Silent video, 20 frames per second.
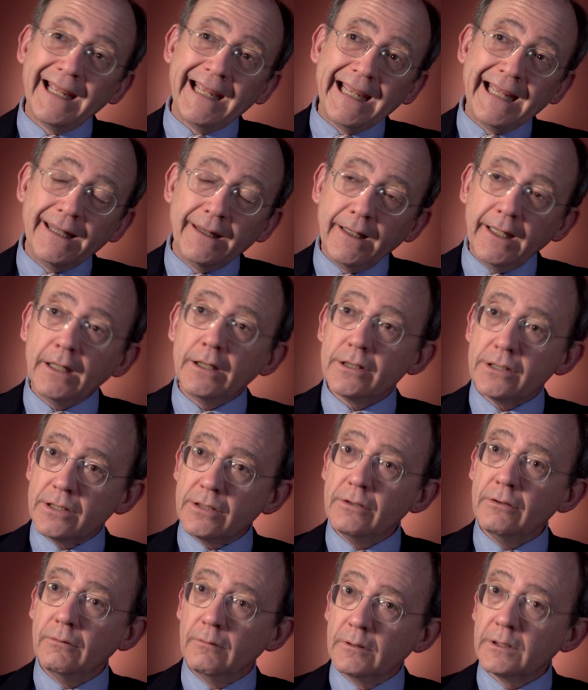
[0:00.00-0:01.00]
and then
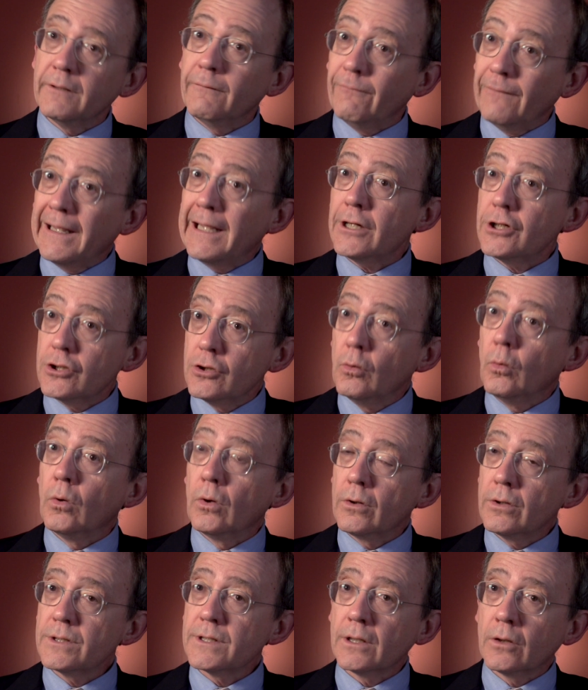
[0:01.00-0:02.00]
to fashion
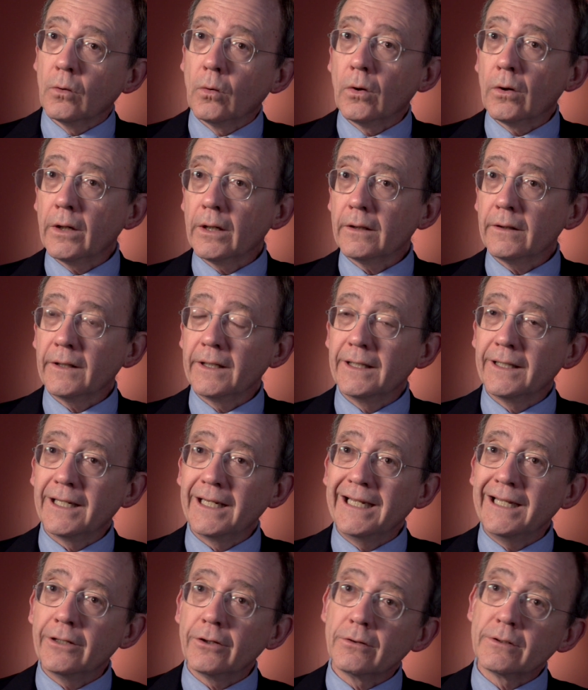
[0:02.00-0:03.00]
orders accordingly
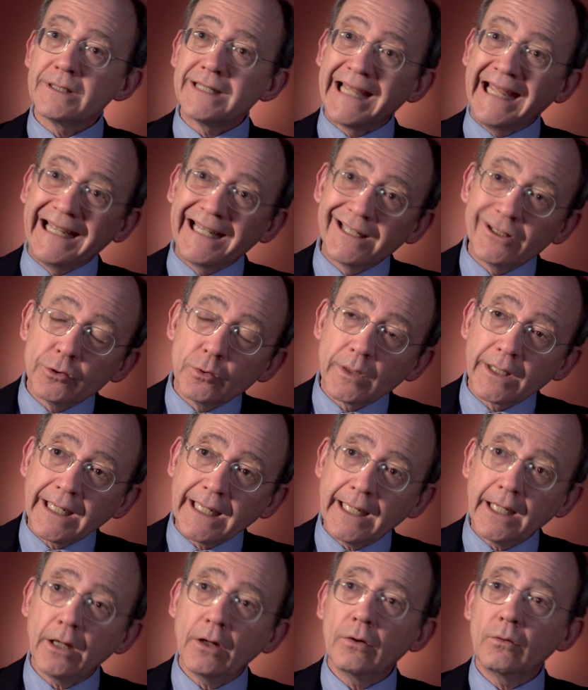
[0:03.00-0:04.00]
that either take into
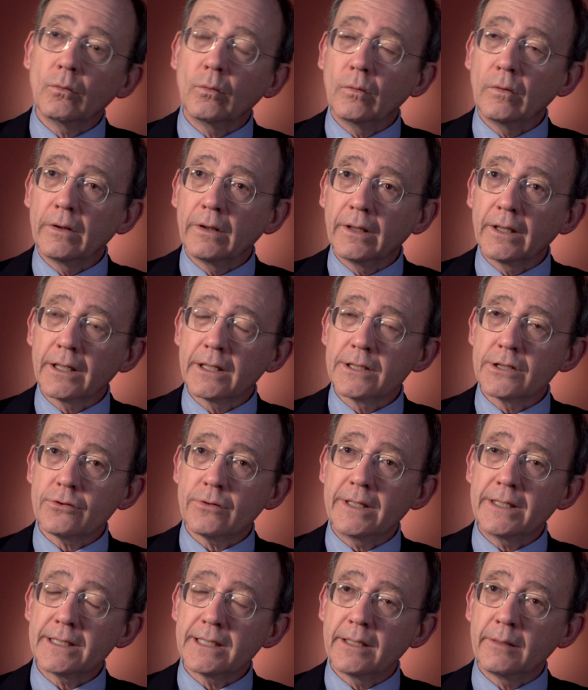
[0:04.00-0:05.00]
account the
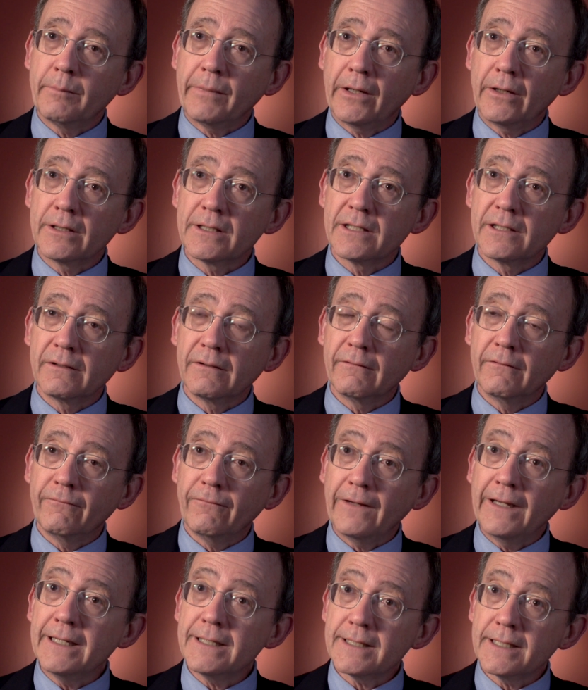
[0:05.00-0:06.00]
constraints that the parents are
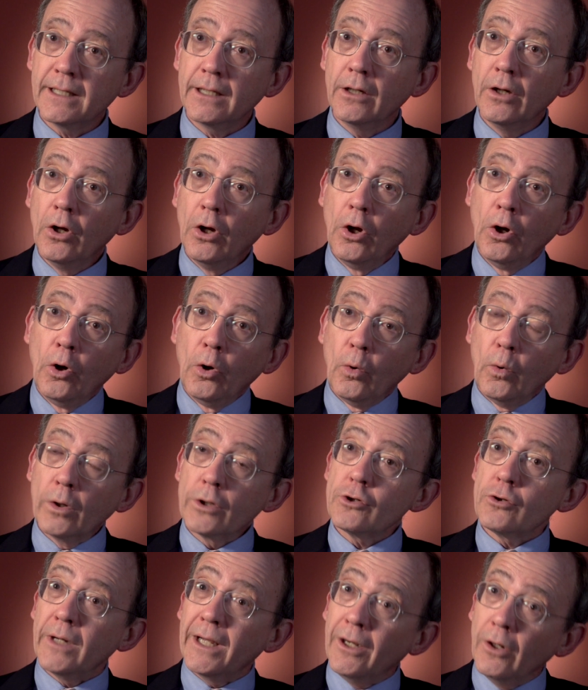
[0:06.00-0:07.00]
facing, or
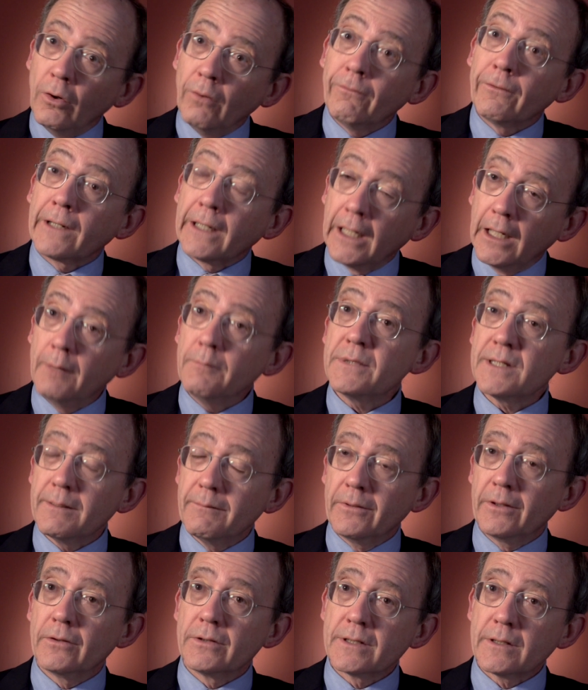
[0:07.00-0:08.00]
try to overcome
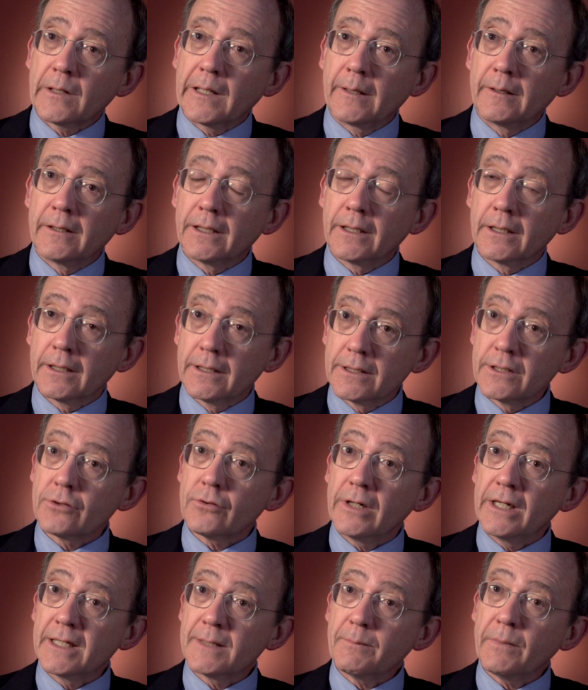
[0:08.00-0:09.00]
some of those
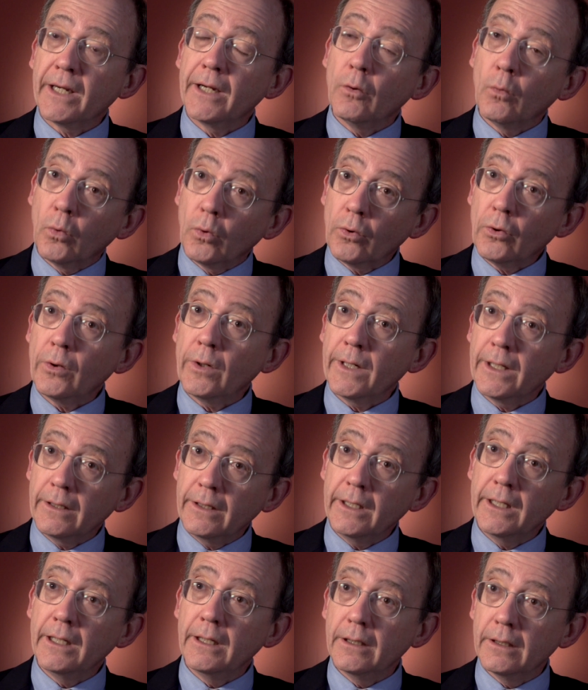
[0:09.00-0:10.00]
constraints by ordering
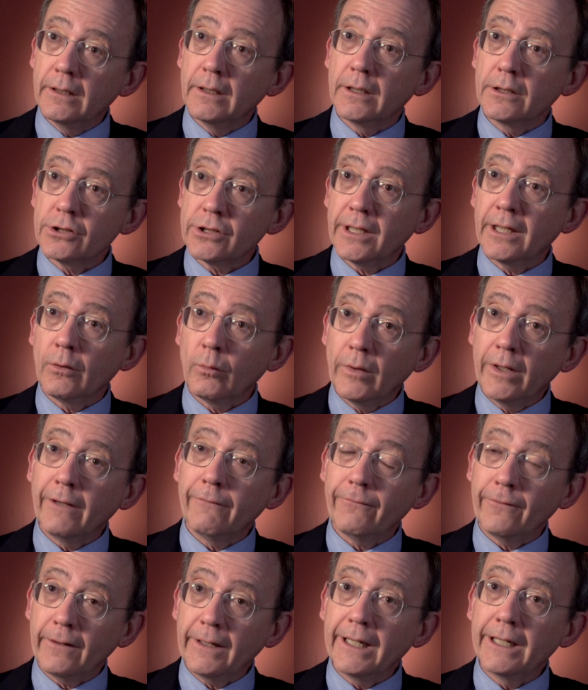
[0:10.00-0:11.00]
the child
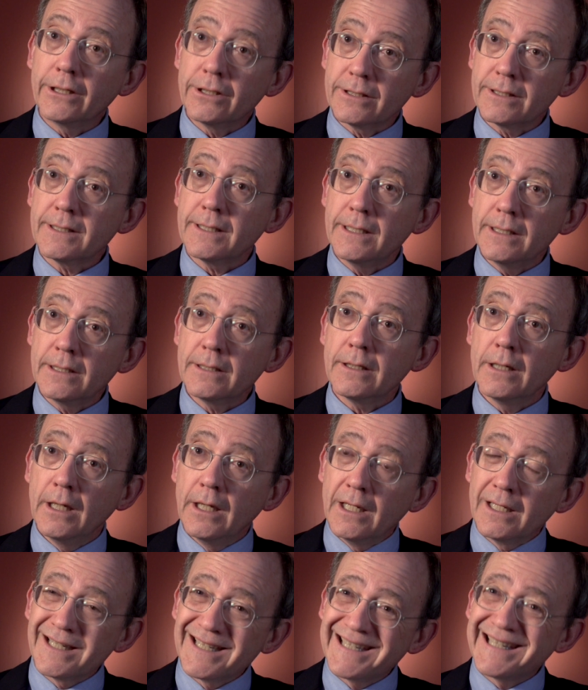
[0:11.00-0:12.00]
welfare agencies
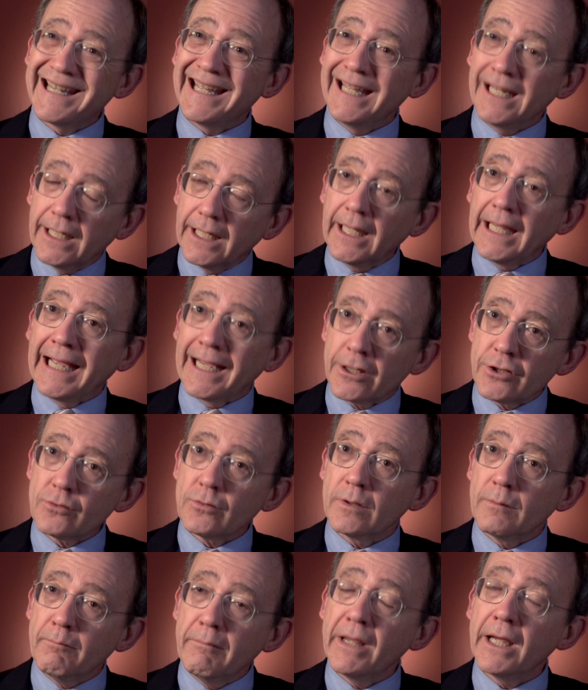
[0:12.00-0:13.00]
to take
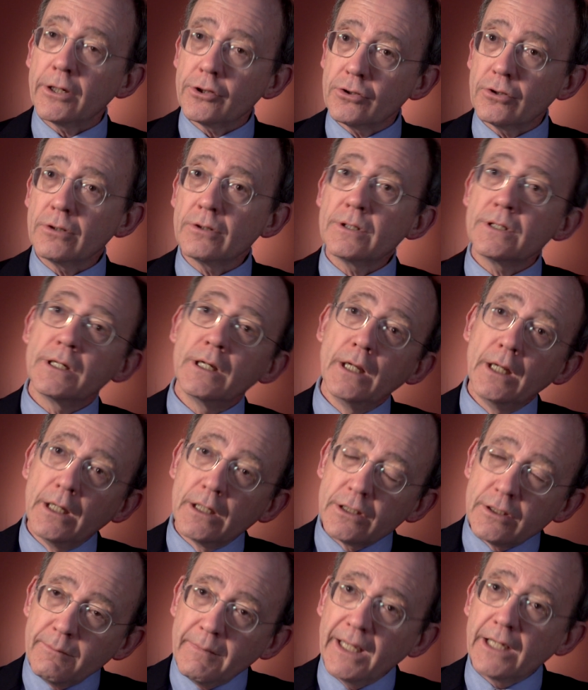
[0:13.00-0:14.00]
extra measures
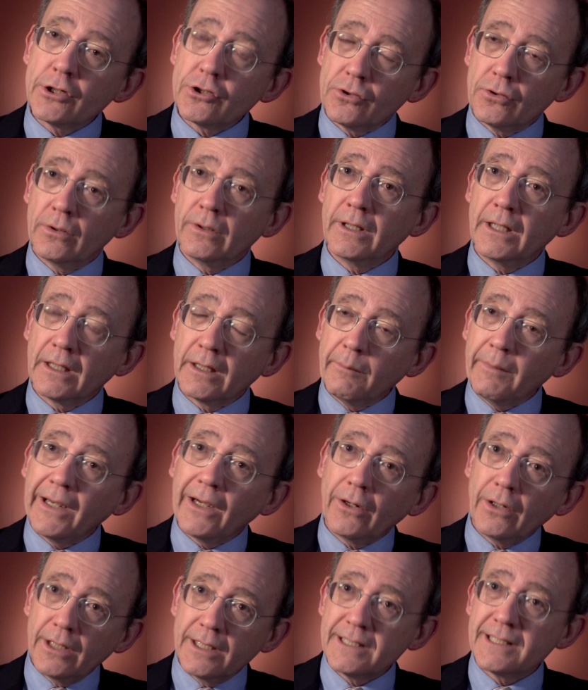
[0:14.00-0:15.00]
to make sure that the
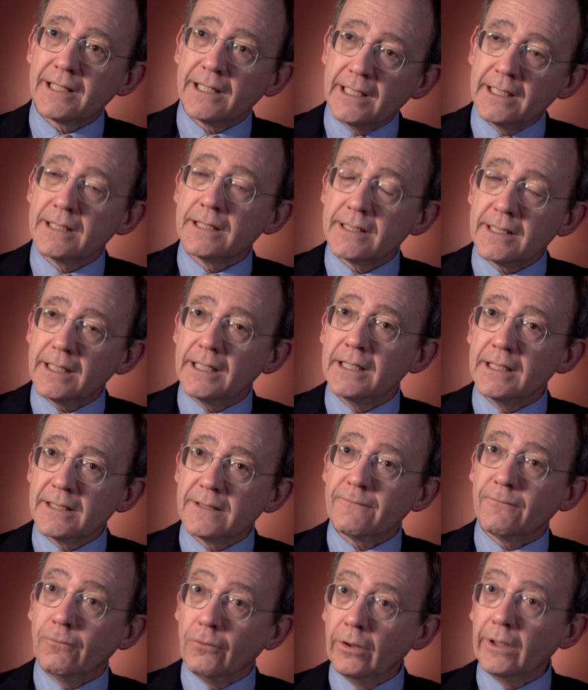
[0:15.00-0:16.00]
parent
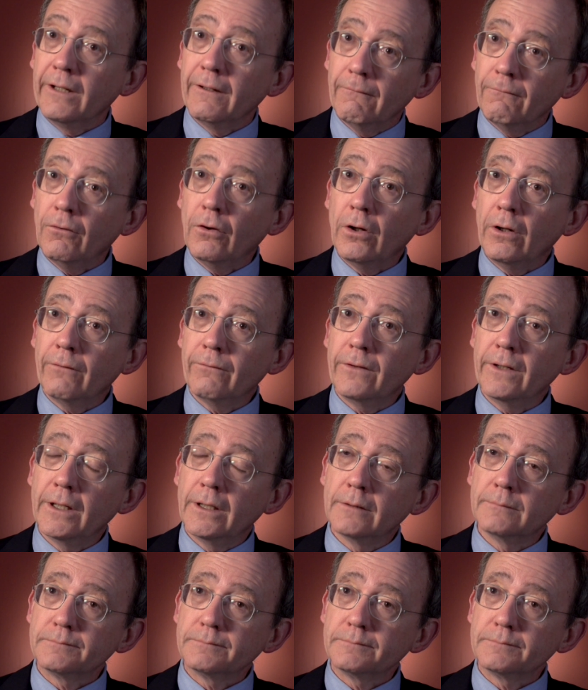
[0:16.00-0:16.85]
is fully involved